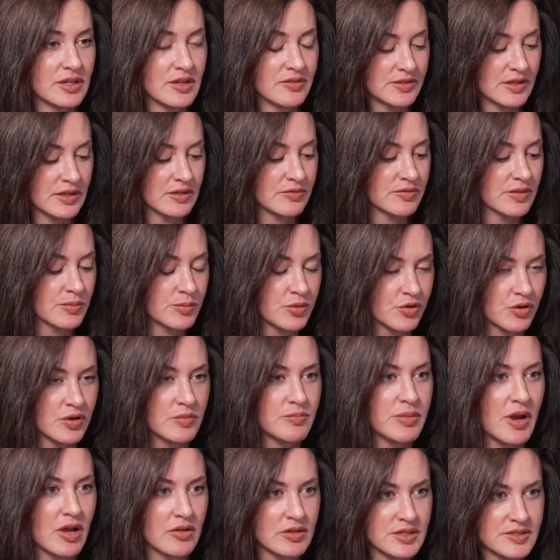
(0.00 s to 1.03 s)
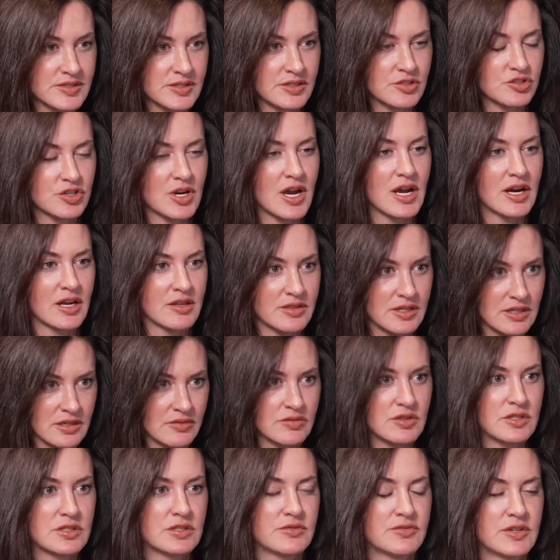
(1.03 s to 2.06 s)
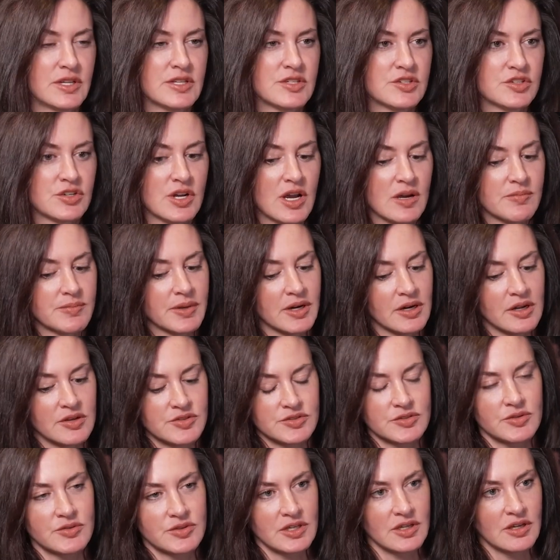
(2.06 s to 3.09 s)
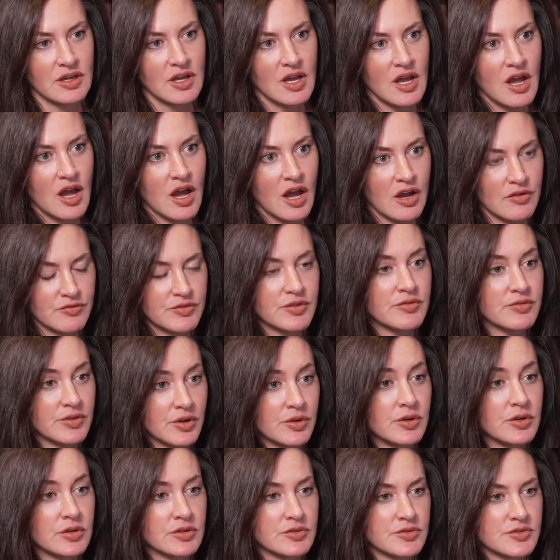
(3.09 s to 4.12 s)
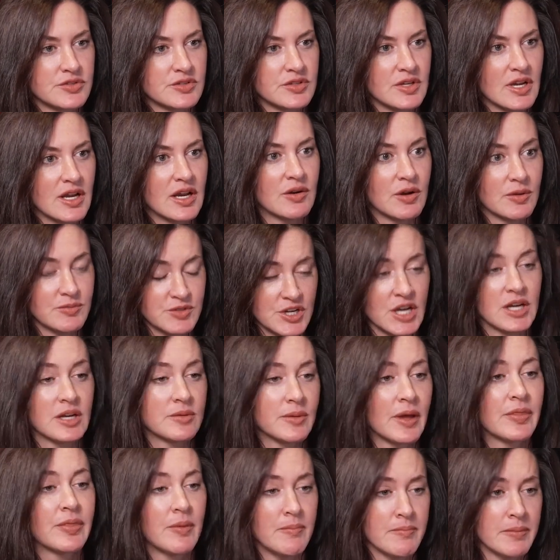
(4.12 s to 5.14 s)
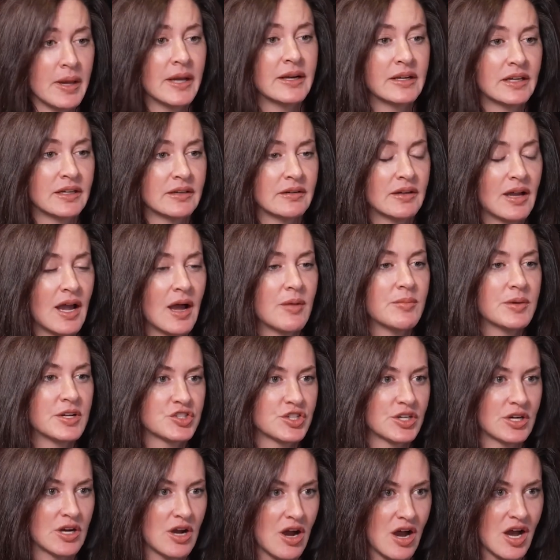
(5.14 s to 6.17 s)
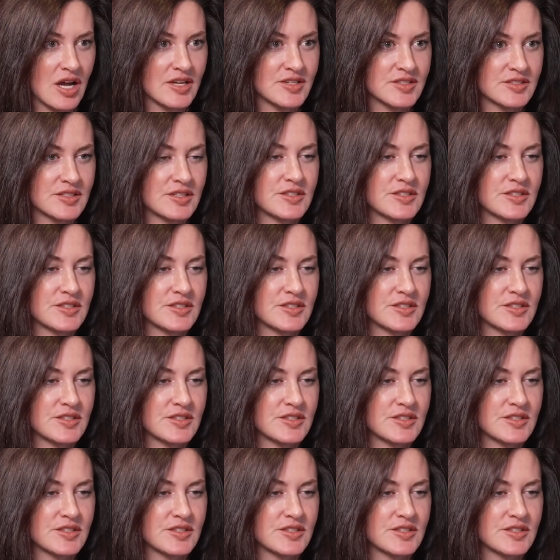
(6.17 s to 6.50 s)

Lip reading: I think of the foreign policy track, I think of the defense track, but I also think of the voters, and I'm talking about the money, how much it costs.